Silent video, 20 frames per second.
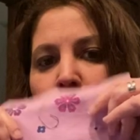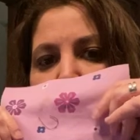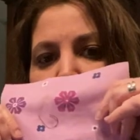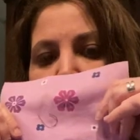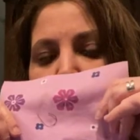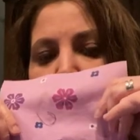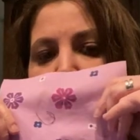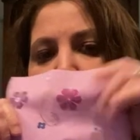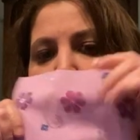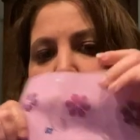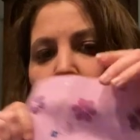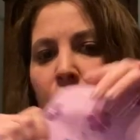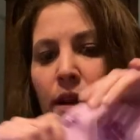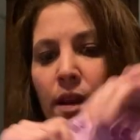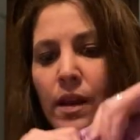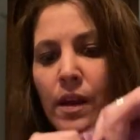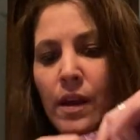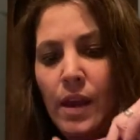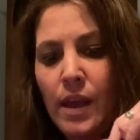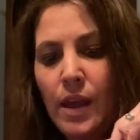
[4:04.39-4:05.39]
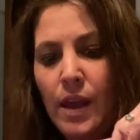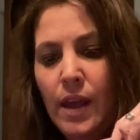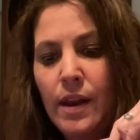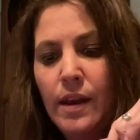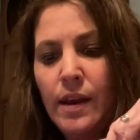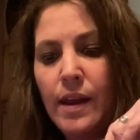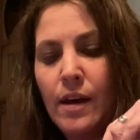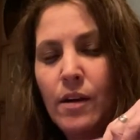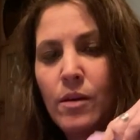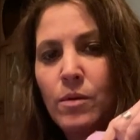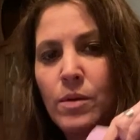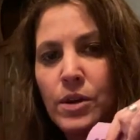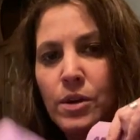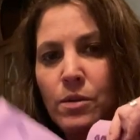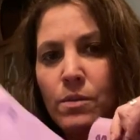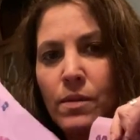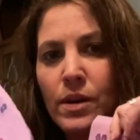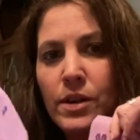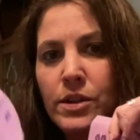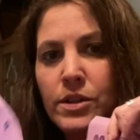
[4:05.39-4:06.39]
spot. And now what
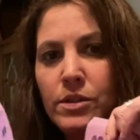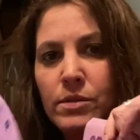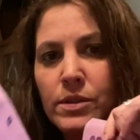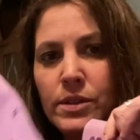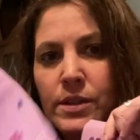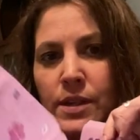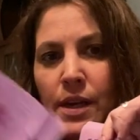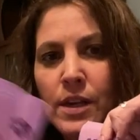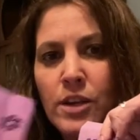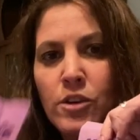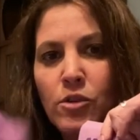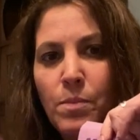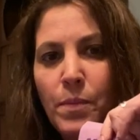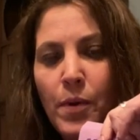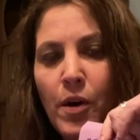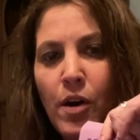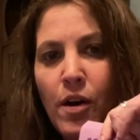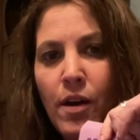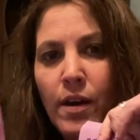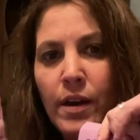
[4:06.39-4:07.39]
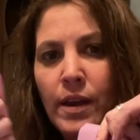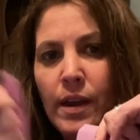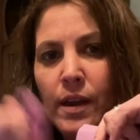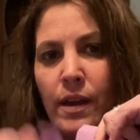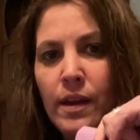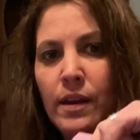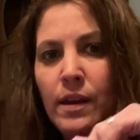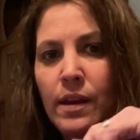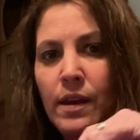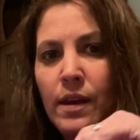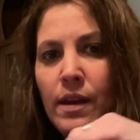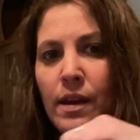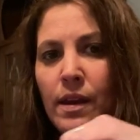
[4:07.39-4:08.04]
you want to do is take your pocket